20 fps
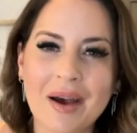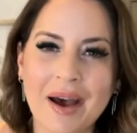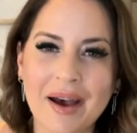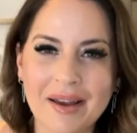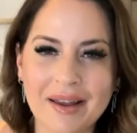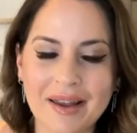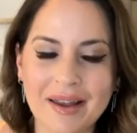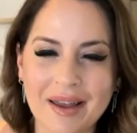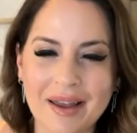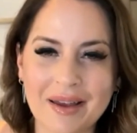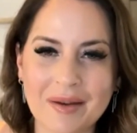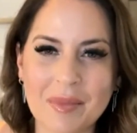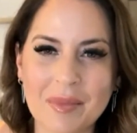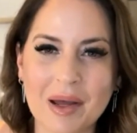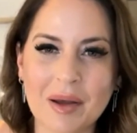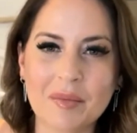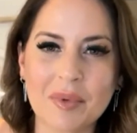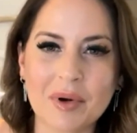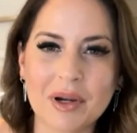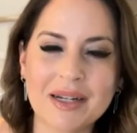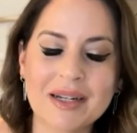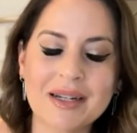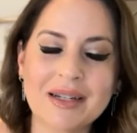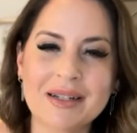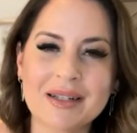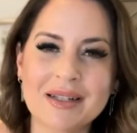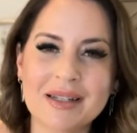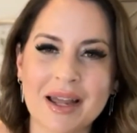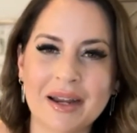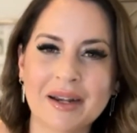I am a branding
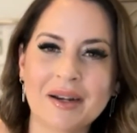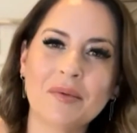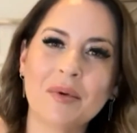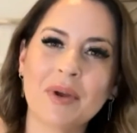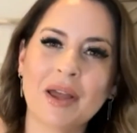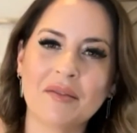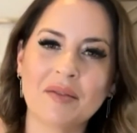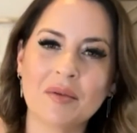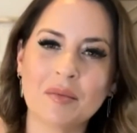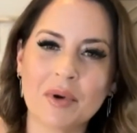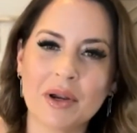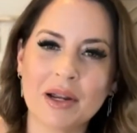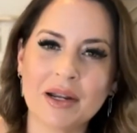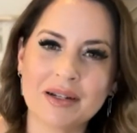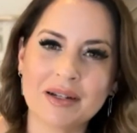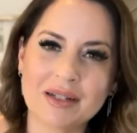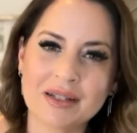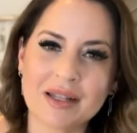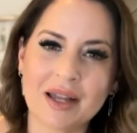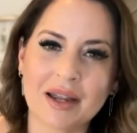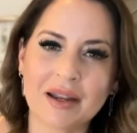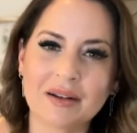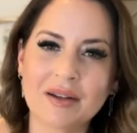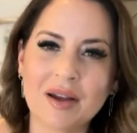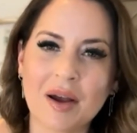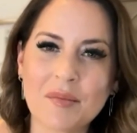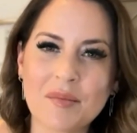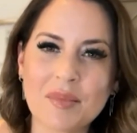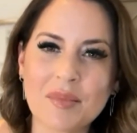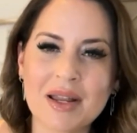designer. We have a branding design
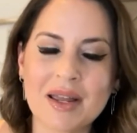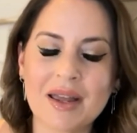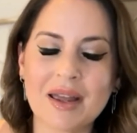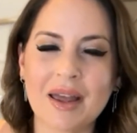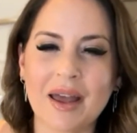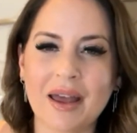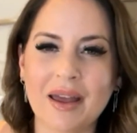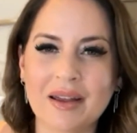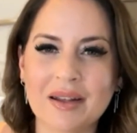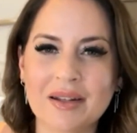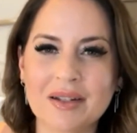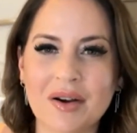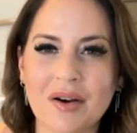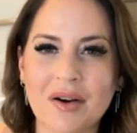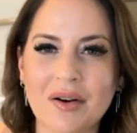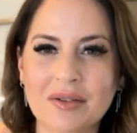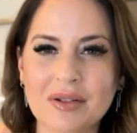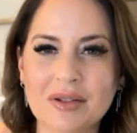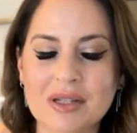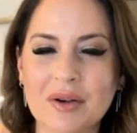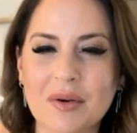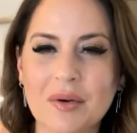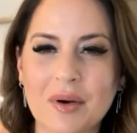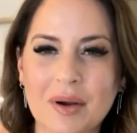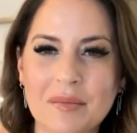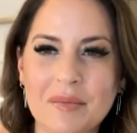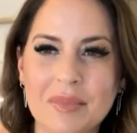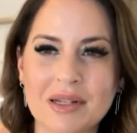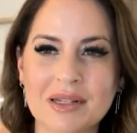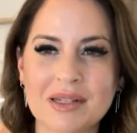company and also
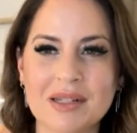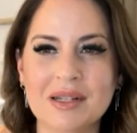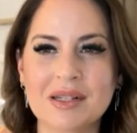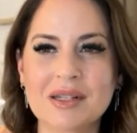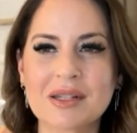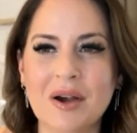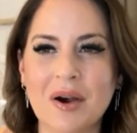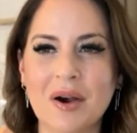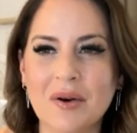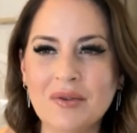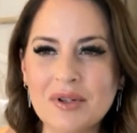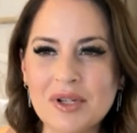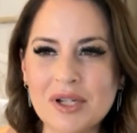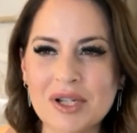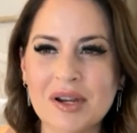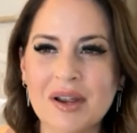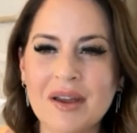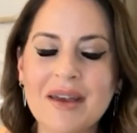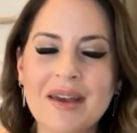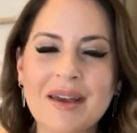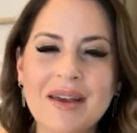a business coach.